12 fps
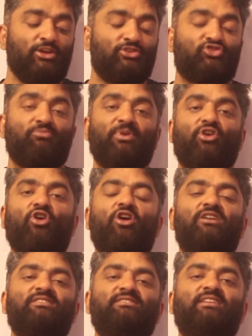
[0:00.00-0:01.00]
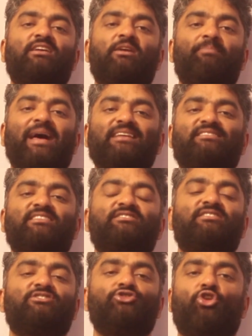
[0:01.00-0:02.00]
So because the passage
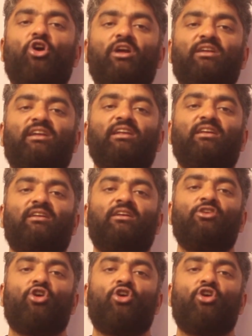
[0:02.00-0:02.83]
is not clear,